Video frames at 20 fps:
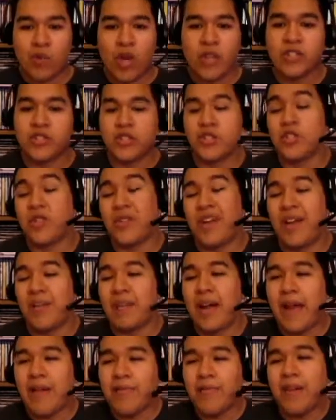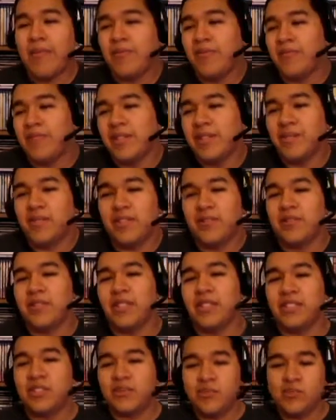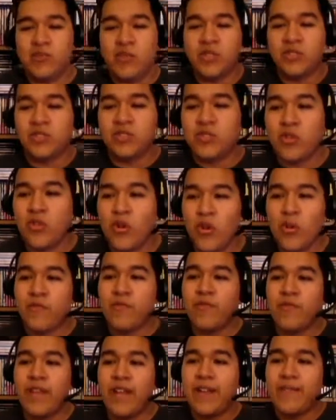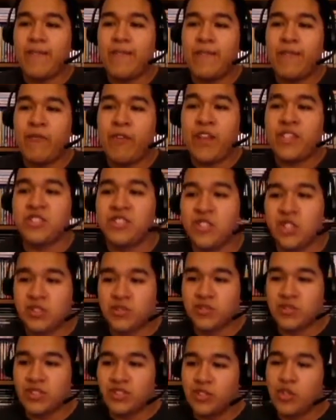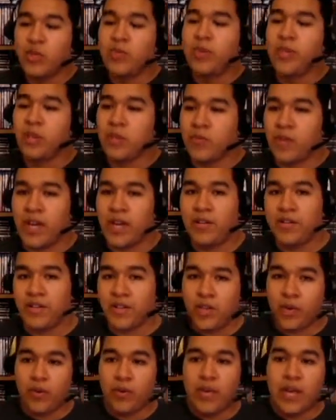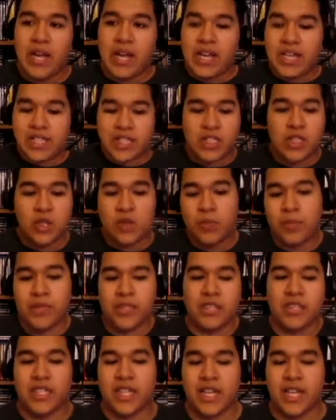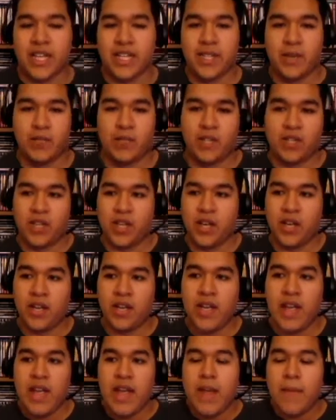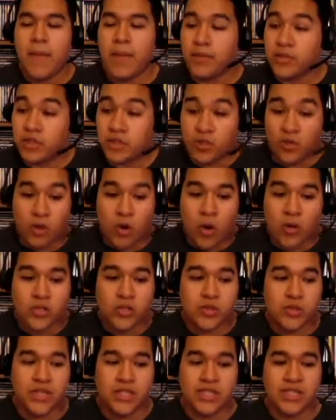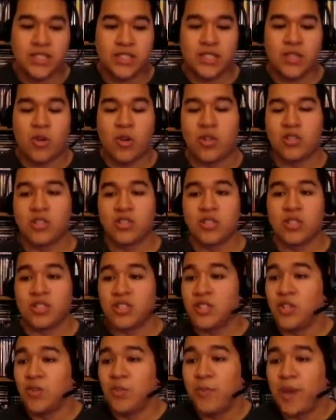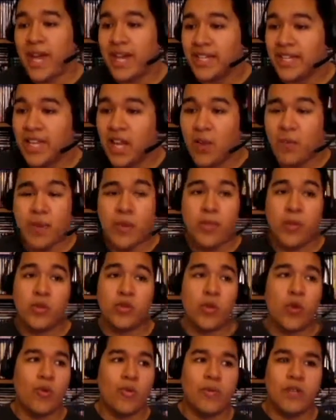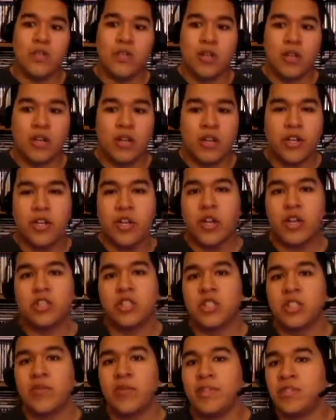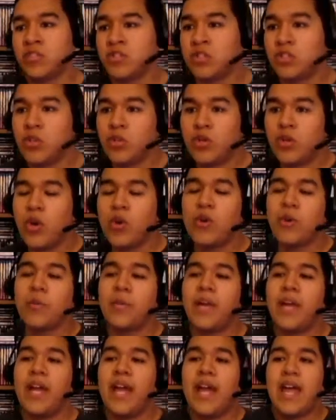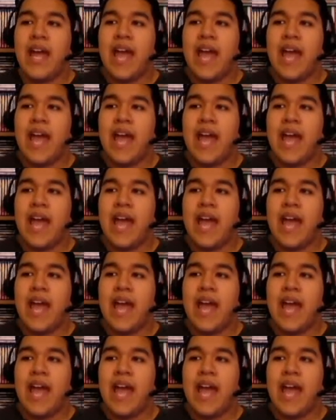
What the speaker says: Rod Stewart. I really want to relate to Rod Stewart, or if Frank Sinatra will still be around, still be singing and whatnot. People still go to his concerts, are still packed out. People know him. The younger generation still know him.